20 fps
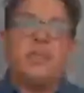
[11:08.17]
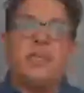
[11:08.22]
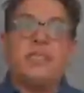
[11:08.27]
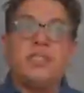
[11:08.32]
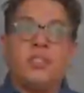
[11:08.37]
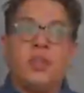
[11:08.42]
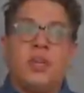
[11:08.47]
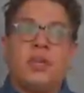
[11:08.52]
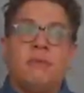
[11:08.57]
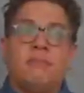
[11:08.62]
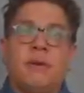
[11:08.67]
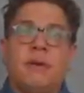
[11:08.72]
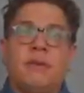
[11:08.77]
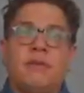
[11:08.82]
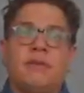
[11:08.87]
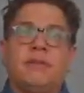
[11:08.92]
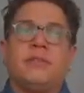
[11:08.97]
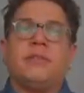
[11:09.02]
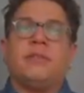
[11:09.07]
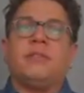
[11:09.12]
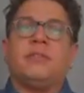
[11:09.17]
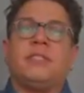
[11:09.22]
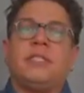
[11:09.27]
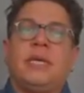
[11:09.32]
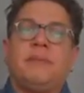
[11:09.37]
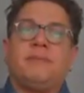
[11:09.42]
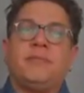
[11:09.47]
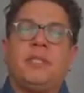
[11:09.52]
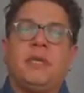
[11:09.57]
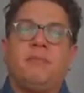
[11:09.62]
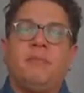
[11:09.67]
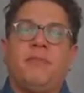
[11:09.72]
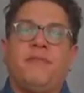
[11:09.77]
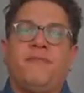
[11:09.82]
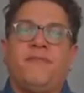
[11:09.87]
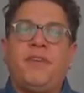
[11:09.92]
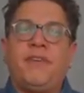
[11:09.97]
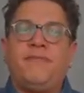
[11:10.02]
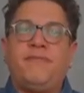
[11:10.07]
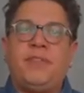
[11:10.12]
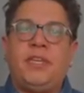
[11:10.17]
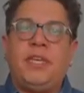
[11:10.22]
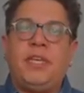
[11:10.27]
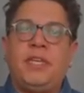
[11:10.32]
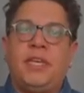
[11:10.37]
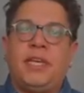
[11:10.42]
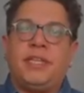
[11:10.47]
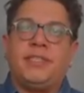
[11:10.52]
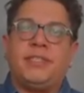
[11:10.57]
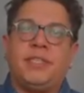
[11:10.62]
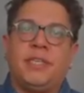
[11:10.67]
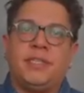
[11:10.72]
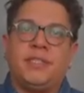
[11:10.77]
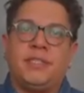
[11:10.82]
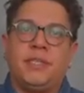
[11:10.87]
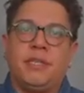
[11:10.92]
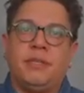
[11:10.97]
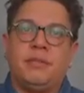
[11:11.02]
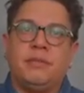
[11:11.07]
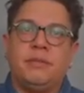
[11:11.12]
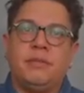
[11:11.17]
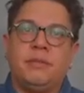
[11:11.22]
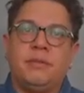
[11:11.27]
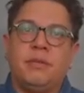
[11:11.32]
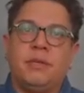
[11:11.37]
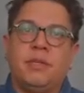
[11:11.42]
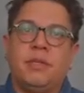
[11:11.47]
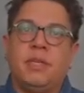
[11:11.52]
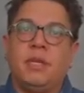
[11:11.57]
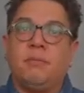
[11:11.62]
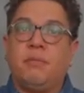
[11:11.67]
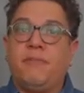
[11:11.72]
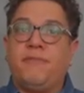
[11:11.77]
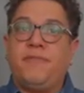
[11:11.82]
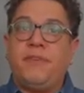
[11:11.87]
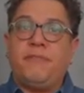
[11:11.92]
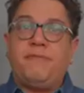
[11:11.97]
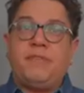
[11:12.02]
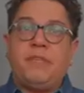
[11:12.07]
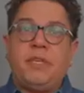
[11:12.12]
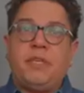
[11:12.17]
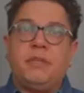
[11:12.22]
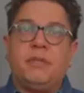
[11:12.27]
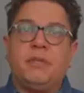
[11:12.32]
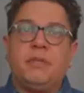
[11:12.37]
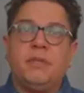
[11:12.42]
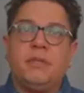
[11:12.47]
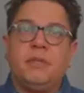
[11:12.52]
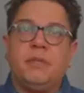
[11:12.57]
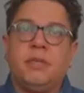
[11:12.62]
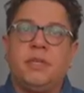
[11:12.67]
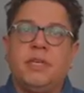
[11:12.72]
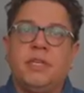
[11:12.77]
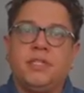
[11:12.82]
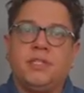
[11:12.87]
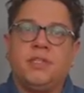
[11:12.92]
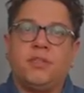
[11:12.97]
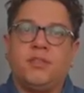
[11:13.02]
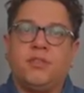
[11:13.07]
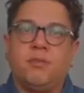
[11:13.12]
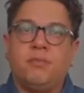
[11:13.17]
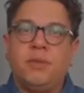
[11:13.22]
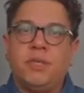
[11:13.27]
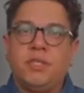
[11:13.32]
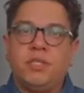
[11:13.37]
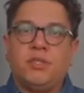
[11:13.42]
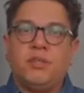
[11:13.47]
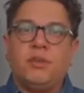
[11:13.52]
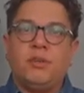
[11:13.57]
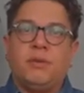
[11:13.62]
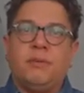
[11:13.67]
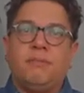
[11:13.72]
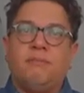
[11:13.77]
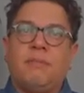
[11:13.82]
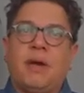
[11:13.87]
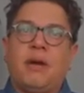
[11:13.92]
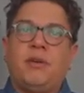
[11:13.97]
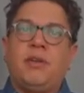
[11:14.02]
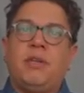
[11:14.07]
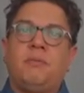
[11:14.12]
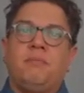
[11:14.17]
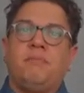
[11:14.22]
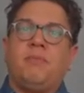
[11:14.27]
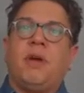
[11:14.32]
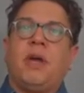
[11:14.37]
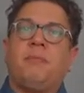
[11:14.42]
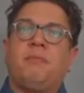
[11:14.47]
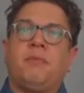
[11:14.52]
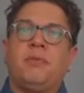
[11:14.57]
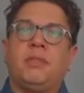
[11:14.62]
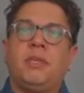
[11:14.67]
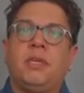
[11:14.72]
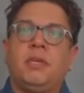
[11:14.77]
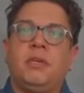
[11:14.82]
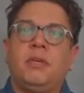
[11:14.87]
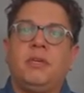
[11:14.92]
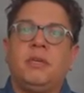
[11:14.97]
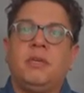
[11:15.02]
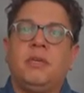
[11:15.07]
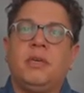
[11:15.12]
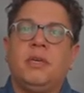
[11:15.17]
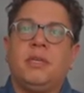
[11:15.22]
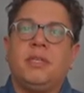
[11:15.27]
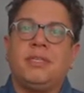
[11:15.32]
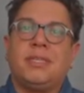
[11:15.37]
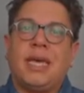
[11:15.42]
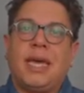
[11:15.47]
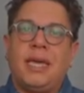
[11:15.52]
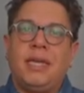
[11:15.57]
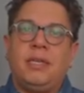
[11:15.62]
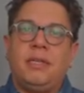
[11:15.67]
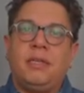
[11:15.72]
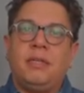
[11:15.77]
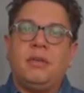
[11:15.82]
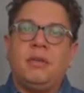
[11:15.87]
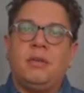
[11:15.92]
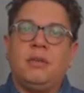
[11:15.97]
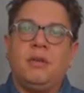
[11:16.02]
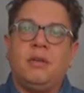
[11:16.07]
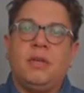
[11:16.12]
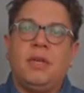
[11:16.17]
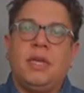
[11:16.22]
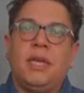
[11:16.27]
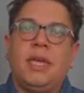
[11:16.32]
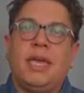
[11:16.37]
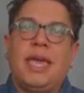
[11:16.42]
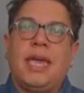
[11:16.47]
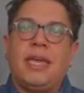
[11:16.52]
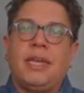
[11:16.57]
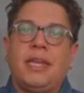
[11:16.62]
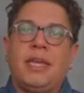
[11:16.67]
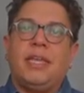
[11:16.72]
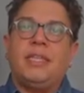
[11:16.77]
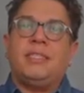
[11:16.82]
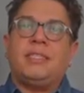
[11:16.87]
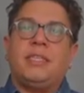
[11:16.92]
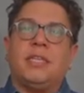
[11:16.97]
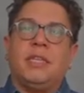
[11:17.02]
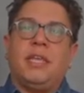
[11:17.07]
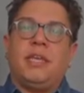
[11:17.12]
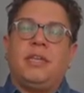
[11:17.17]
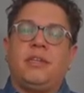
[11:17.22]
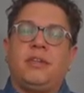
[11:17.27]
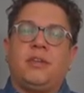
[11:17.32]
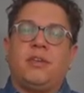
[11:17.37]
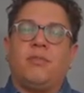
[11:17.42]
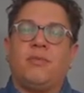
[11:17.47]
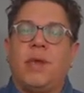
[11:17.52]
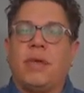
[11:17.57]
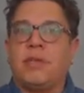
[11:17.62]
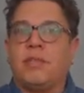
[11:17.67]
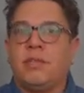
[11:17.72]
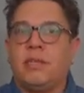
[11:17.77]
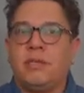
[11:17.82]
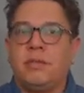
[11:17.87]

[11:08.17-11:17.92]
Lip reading: talk about steps number 15 and 16. Number 15, is the thermistor mounted properly, tight, and insulated correctly?